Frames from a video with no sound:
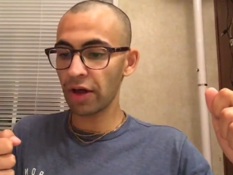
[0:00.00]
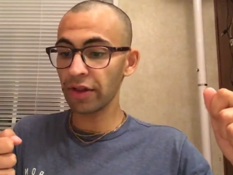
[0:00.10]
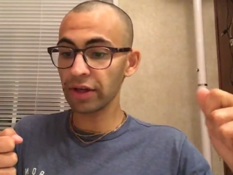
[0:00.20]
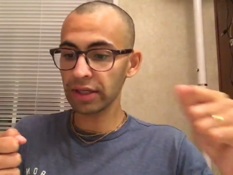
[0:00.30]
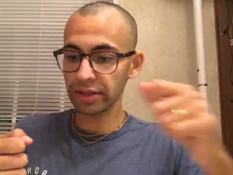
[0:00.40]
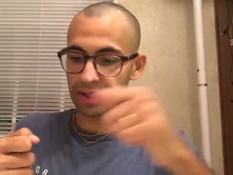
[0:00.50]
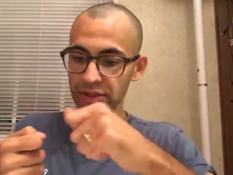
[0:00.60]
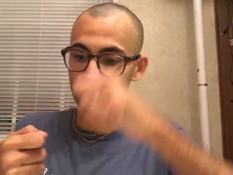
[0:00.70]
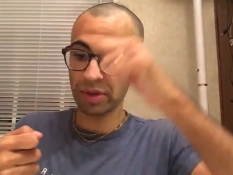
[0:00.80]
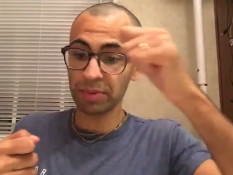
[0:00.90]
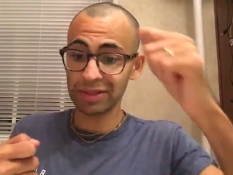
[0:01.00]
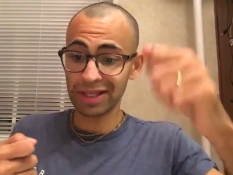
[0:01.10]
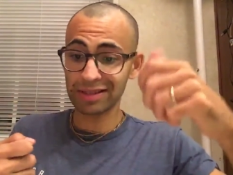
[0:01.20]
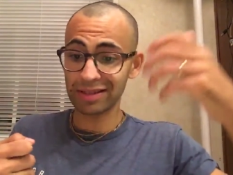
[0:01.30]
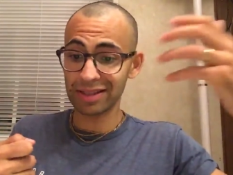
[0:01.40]
other incarnations may
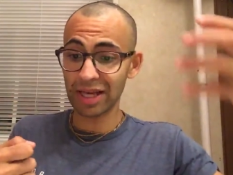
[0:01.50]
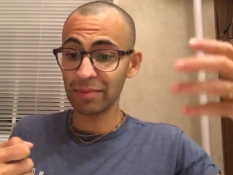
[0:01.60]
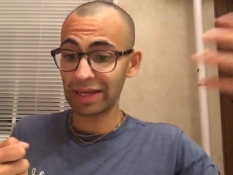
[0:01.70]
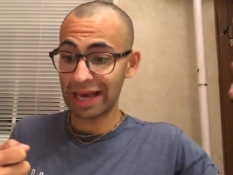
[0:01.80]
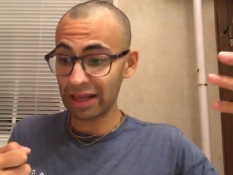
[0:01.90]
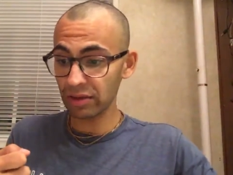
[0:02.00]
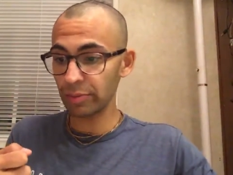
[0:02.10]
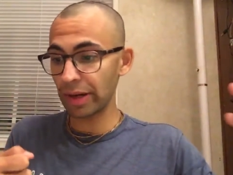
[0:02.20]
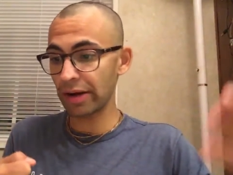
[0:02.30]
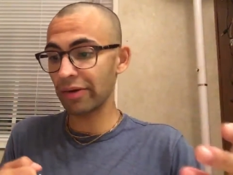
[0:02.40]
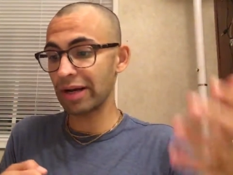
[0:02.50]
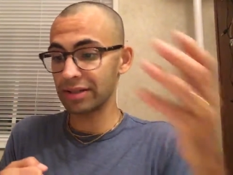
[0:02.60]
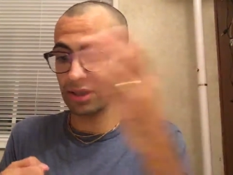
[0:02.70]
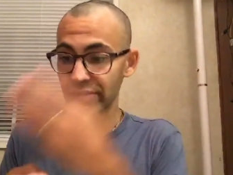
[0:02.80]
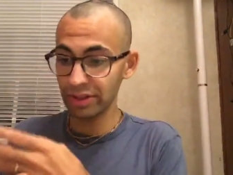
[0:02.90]
possess the same candle power
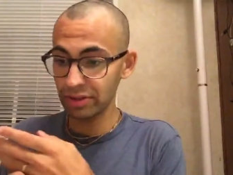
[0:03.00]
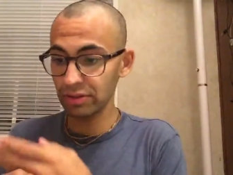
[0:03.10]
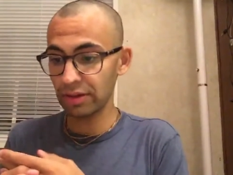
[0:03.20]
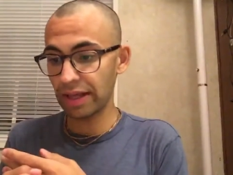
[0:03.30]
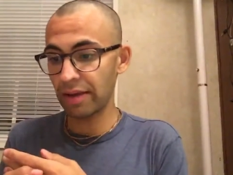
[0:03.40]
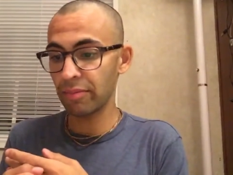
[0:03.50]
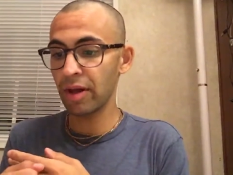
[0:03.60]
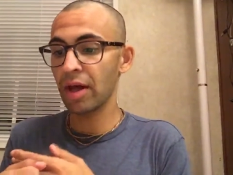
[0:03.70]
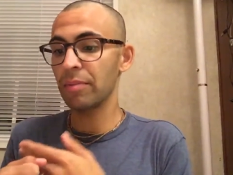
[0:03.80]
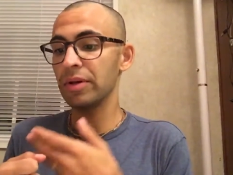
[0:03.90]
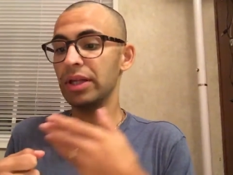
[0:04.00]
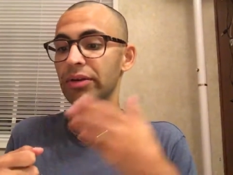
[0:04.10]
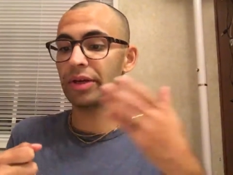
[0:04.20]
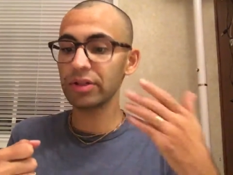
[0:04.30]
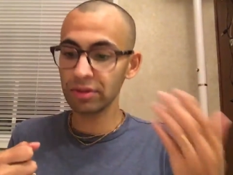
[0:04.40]
as the original lamp, but the
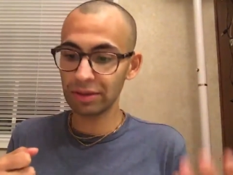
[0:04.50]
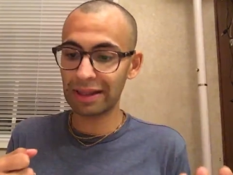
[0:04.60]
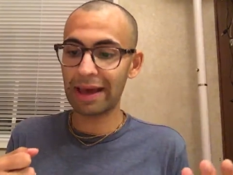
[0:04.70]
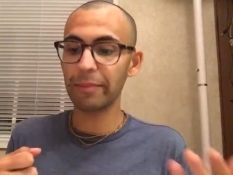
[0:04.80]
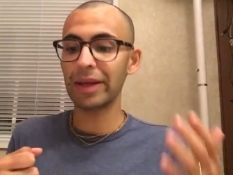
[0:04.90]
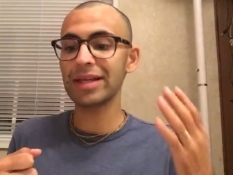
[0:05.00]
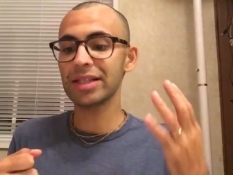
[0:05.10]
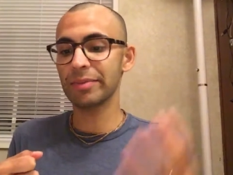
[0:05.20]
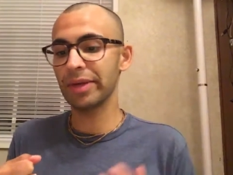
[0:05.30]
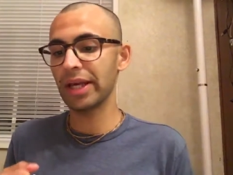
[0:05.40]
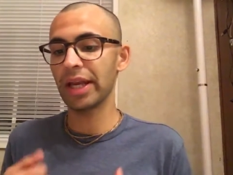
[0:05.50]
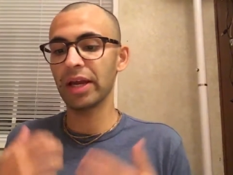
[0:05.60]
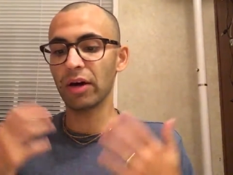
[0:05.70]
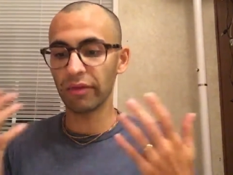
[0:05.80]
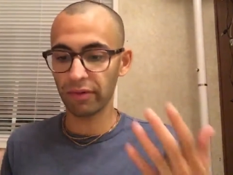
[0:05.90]
original lamp is the
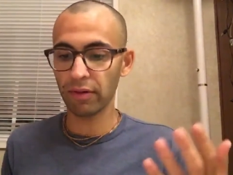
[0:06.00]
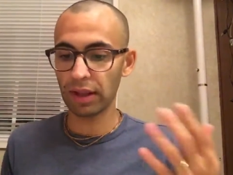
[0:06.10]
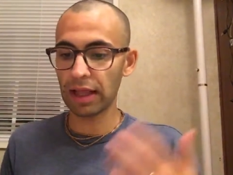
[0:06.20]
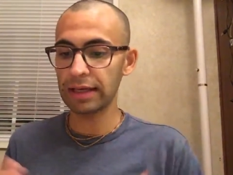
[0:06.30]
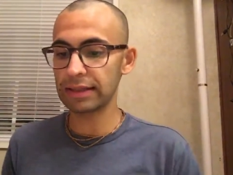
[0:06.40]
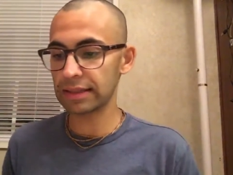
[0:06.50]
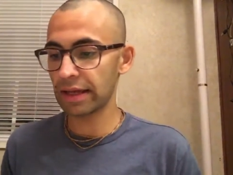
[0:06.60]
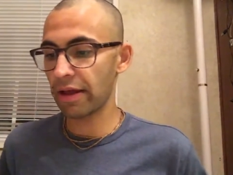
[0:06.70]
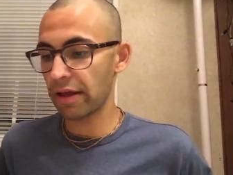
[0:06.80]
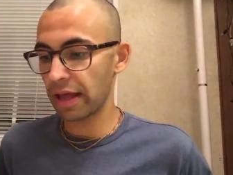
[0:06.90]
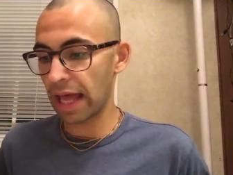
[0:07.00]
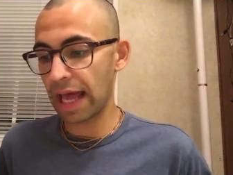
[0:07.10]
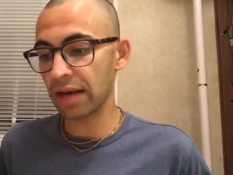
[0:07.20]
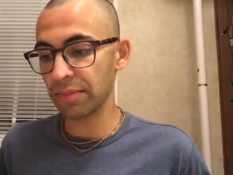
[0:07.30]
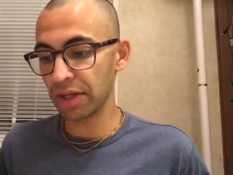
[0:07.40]
beginning of all light.
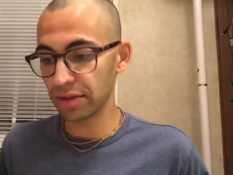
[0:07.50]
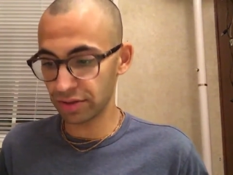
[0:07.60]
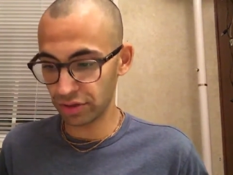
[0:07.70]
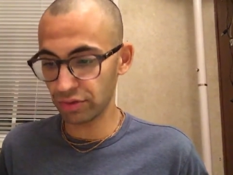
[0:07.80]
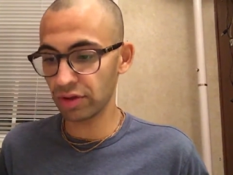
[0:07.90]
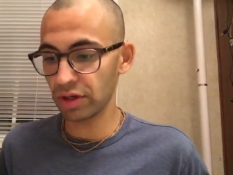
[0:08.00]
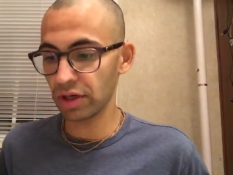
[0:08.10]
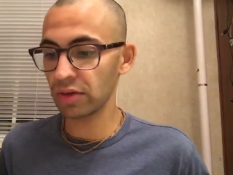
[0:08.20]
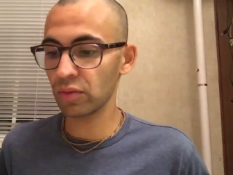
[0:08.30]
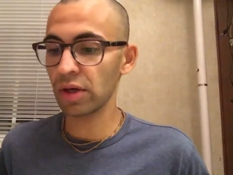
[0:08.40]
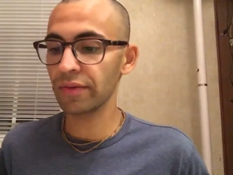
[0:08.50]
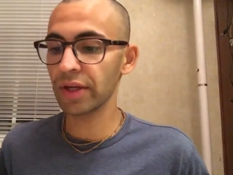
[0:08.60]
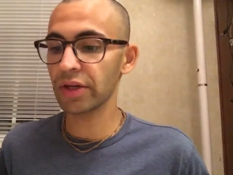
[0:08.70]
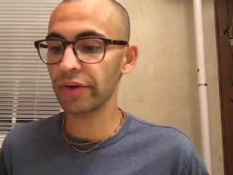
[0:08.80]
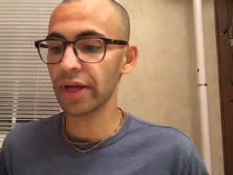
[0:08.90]
And because you are not one of the
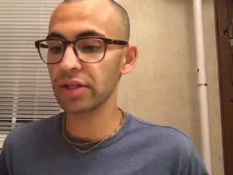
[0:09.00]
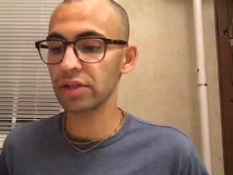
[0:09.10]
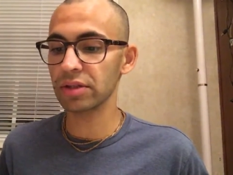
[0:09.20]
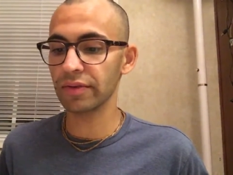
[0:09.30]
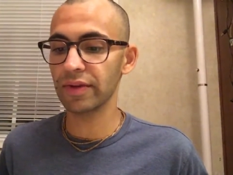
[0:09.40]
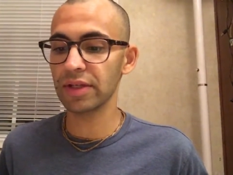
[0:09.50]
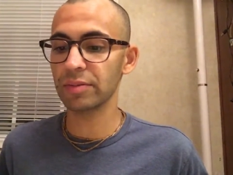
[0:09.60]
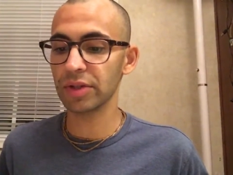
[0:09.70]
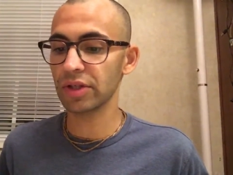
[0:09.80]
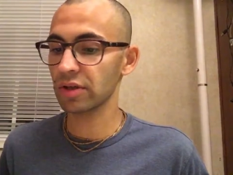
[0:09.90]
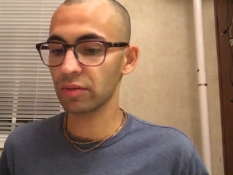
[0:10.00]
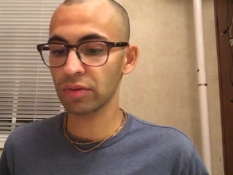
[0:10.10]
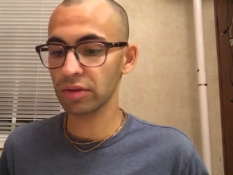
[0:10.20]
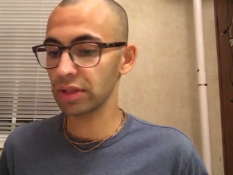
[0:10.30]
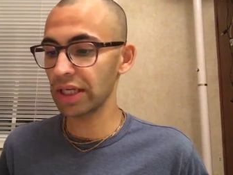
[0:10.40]
creations of this material
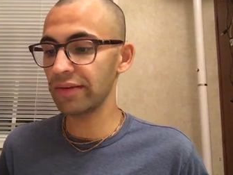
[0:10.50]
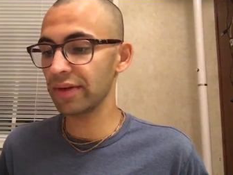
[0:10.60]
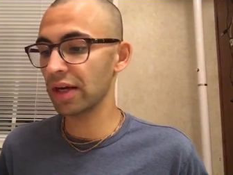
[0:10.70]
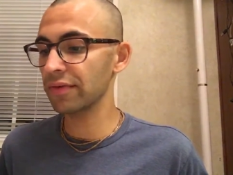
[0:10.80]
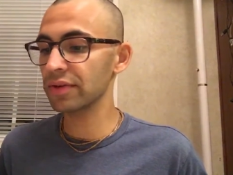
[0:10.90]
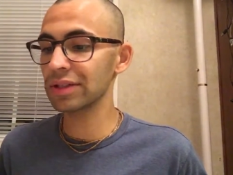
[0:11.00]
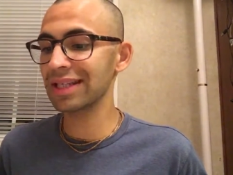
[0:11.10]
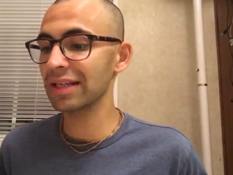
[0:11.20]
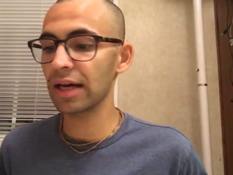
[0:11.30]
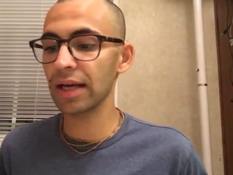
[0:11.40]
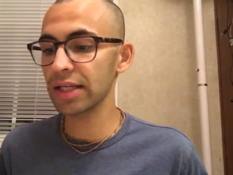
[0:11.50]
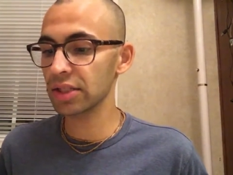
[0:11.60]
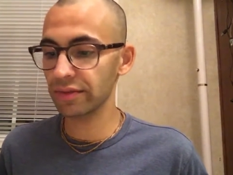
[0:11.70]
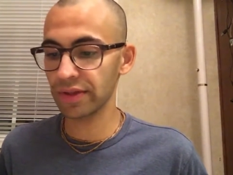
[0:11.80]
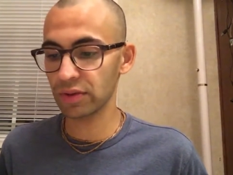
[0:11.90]
world, even after the
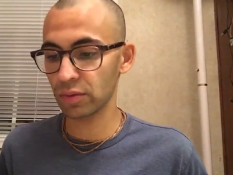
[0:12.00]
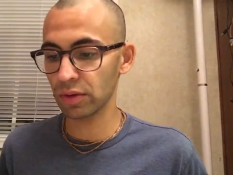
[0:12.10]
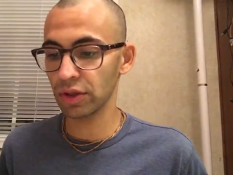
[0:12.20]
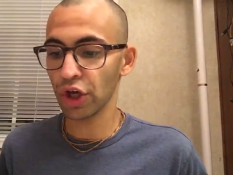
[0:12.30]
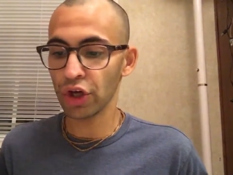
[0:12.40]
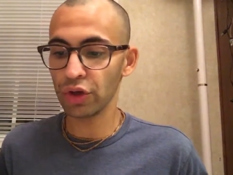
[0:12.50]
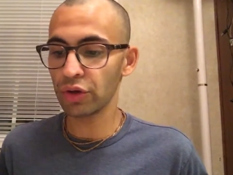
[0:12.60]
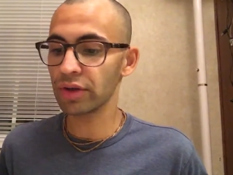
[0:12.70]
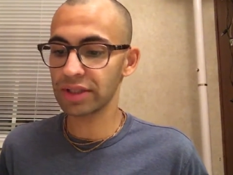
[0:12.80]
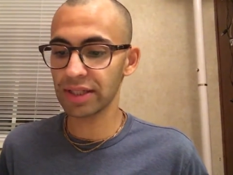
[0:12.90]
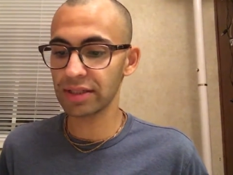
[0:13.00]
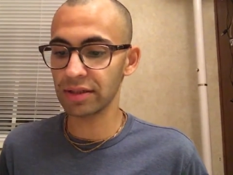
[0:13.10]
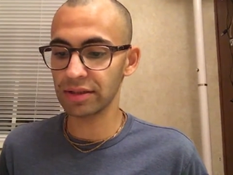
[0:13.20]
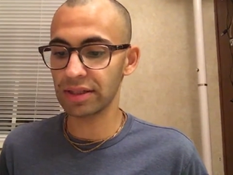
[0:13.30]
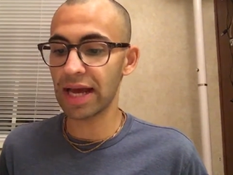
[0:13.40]
annihilation of this world, your
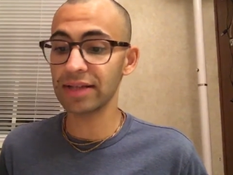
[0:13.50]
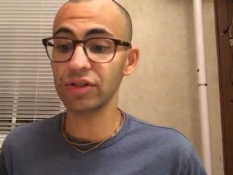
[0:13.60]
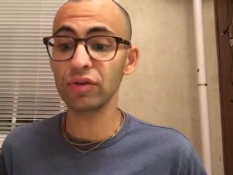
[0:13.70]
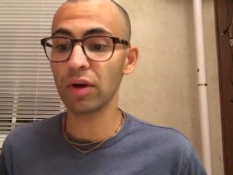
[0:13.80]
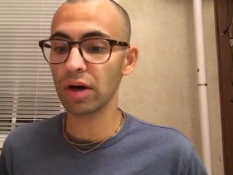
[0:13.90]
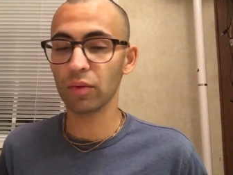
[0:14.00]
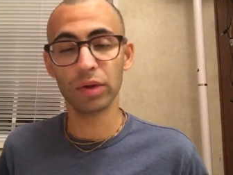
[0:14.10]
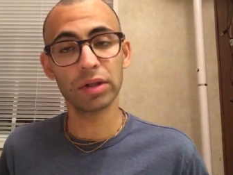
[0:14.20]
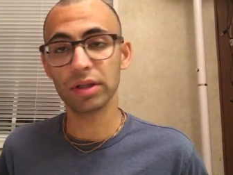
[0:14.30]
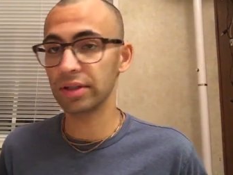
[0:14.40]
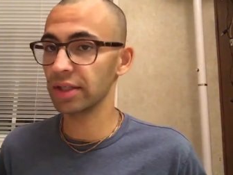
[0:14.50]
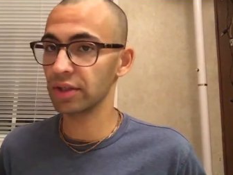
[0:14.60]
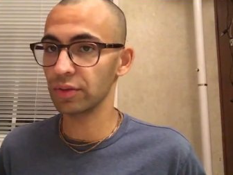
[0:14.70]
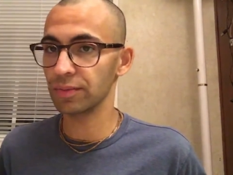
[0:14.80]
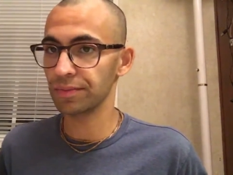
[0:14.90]
existence as you are will continue.